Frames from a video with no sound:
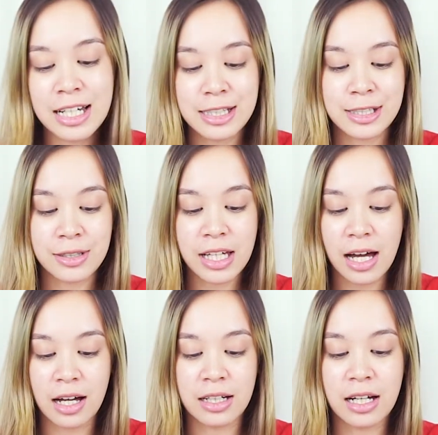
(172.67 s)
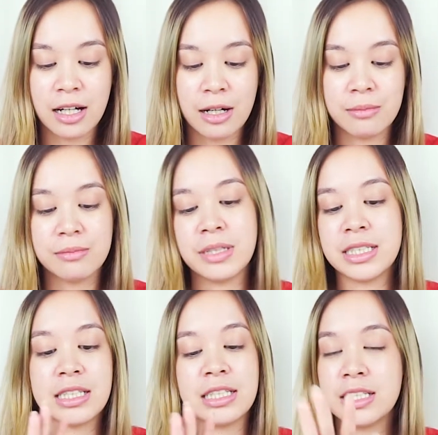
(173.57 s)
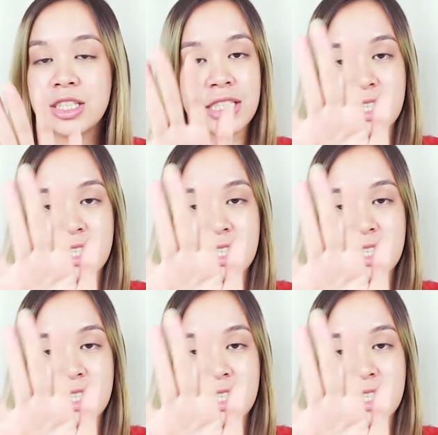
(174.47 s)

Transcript: So yeah, basically it's just